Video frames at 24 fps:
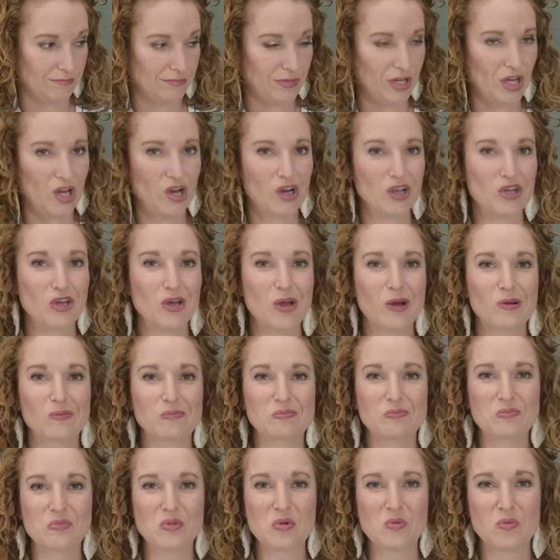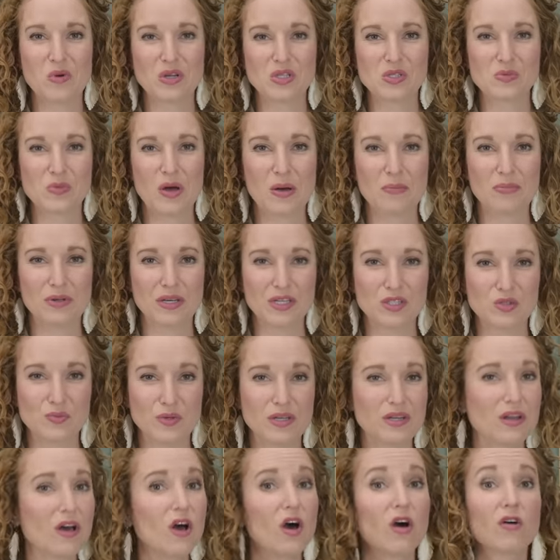Here you go, one spot
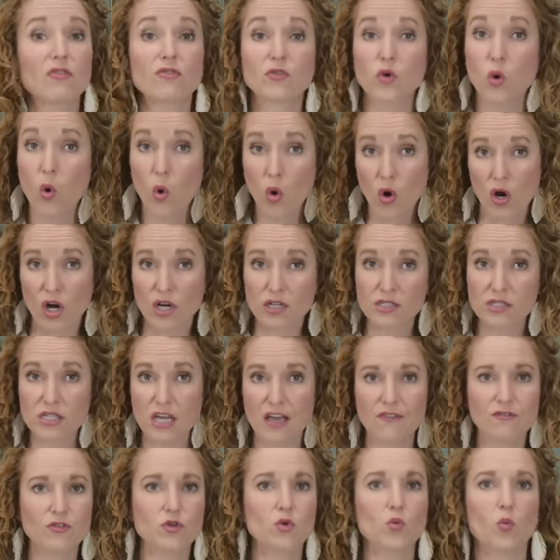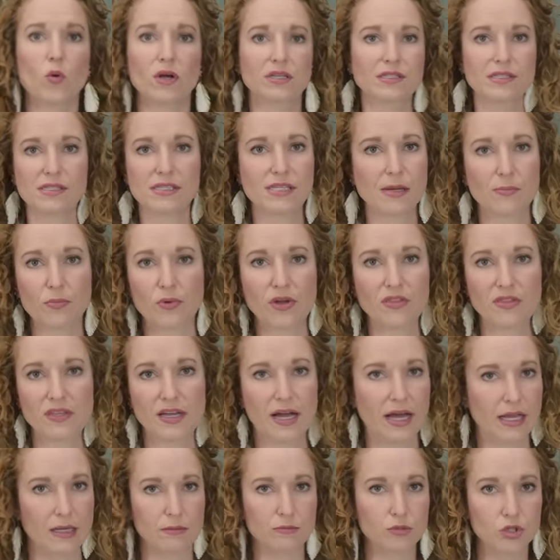placement. Of course, if you want to separate
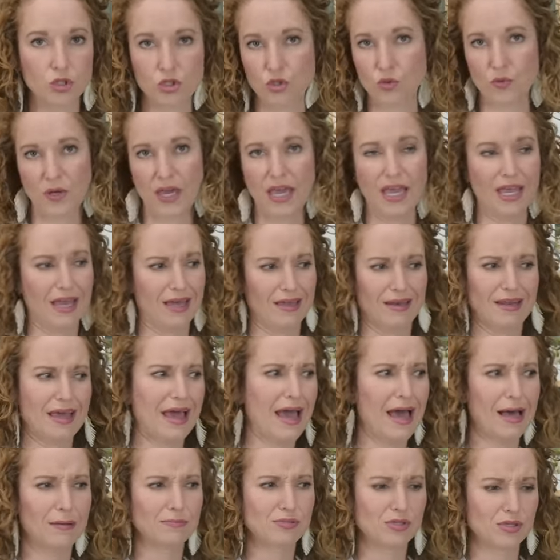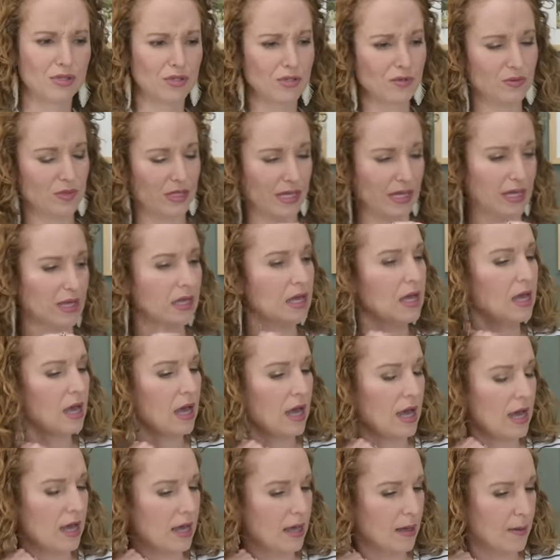the items, you can, absolutely.
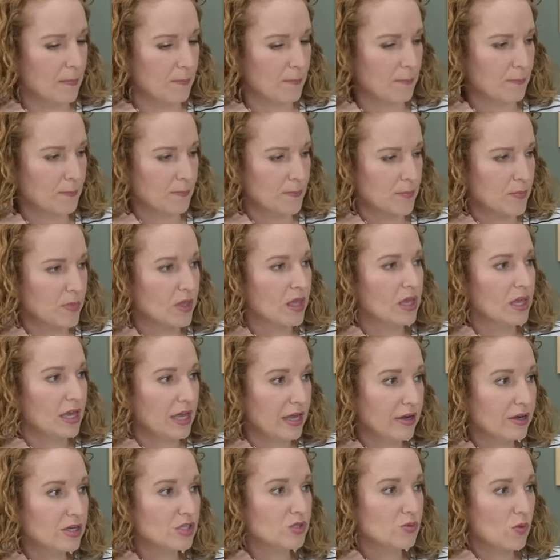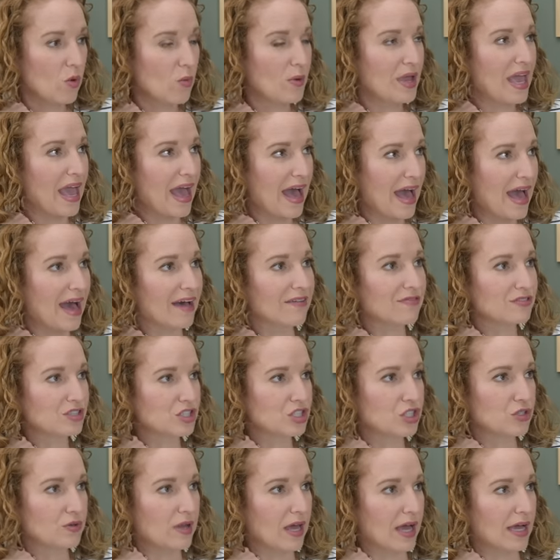Um, Here's what we have
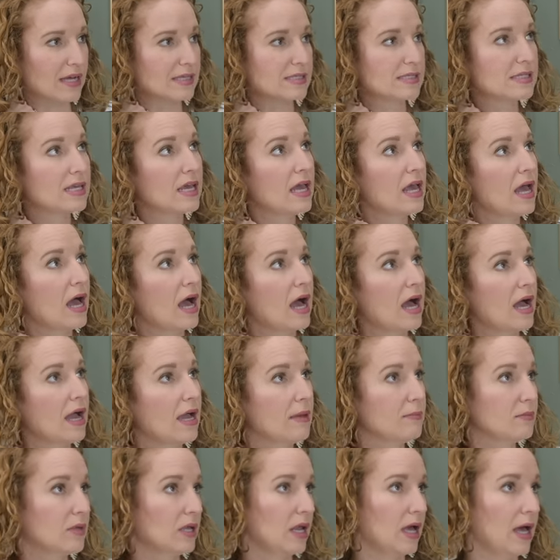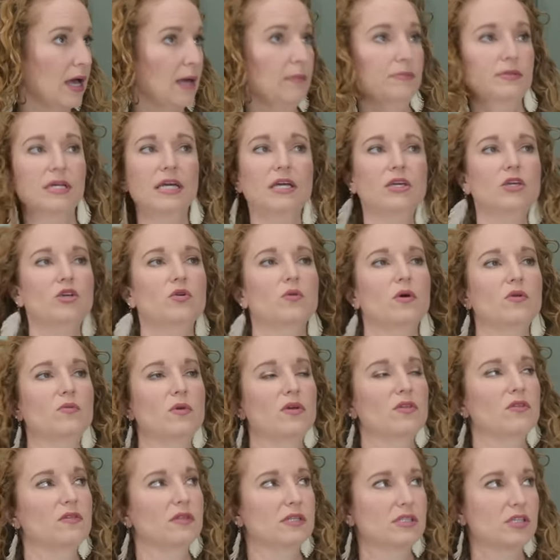to do next. I'm gonna update you on
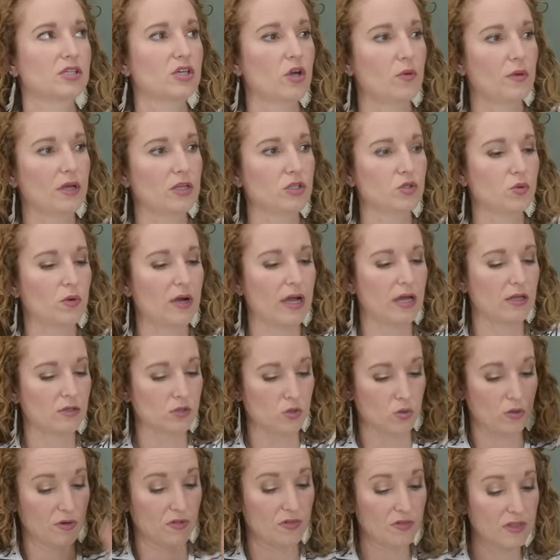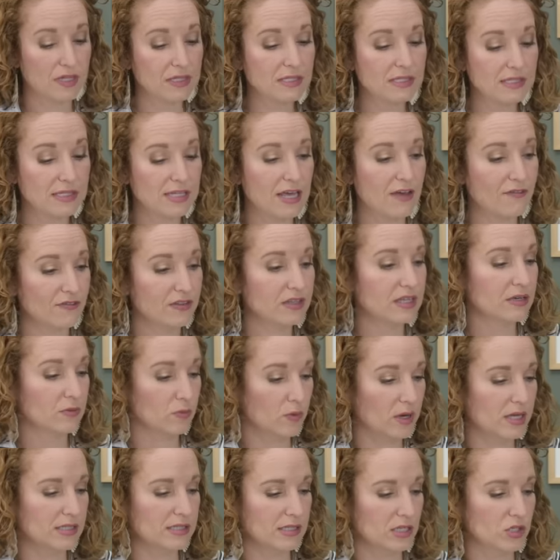whether this can go indoor outdoor. This definitely
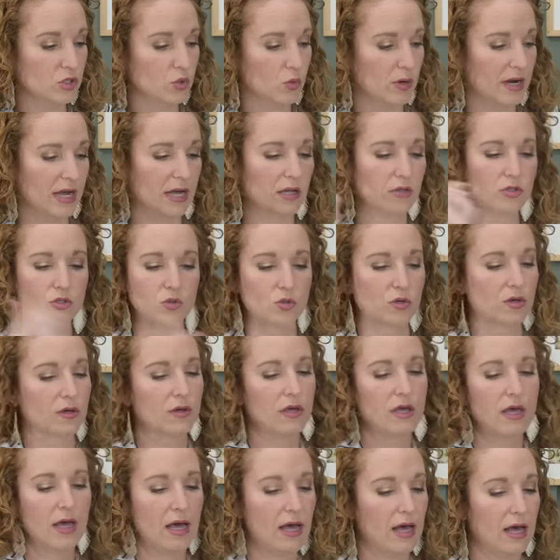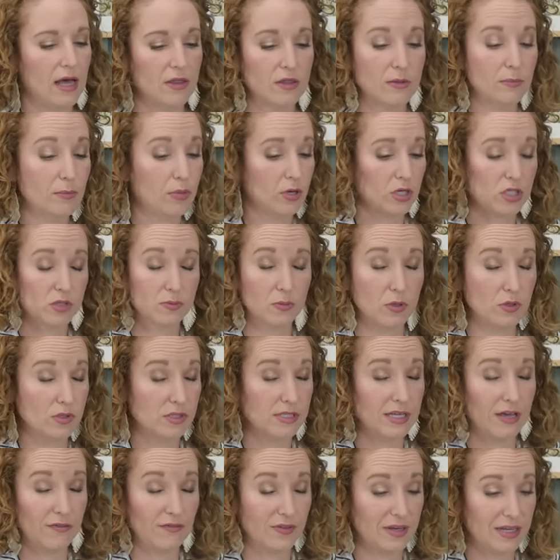was indoor outdoor. Uh, the books
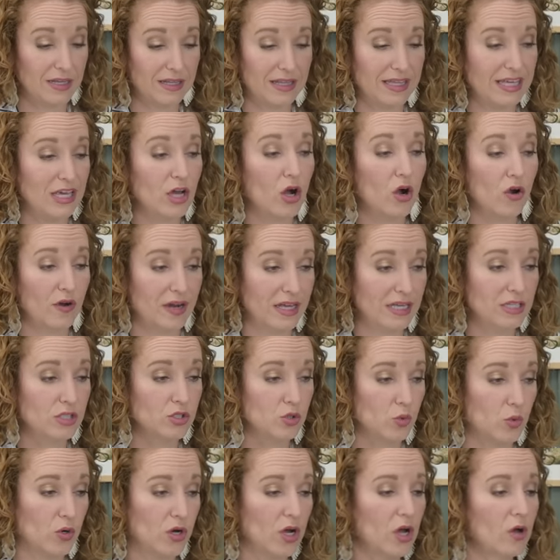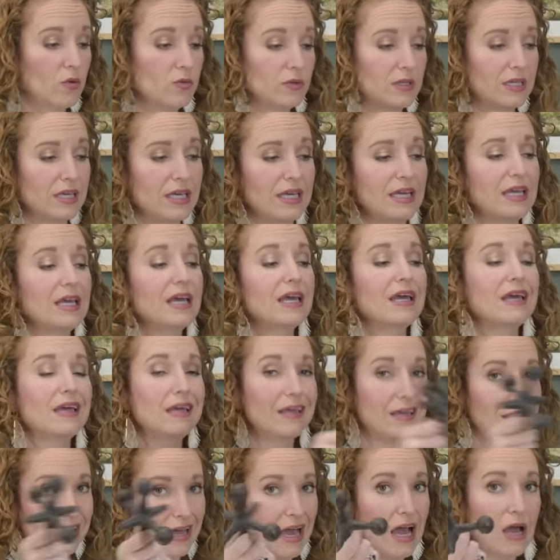most definitely are indoor only.
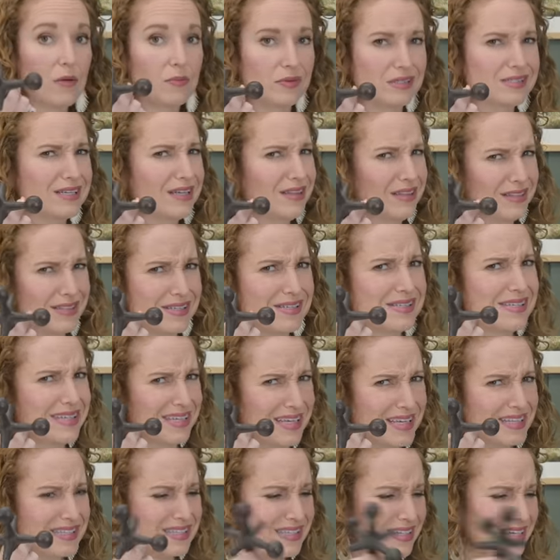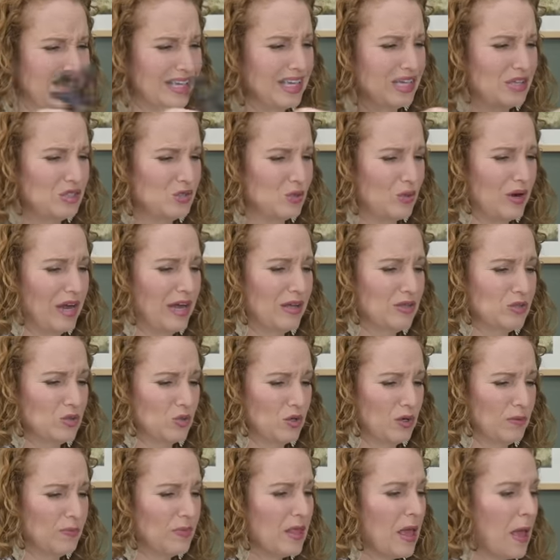I would say this is easily indoor
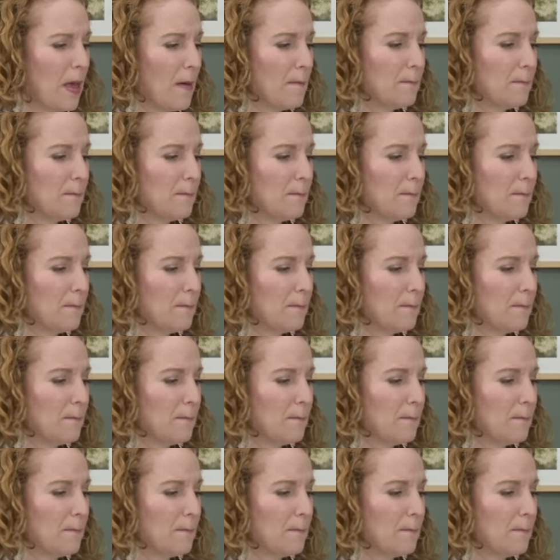outdoor.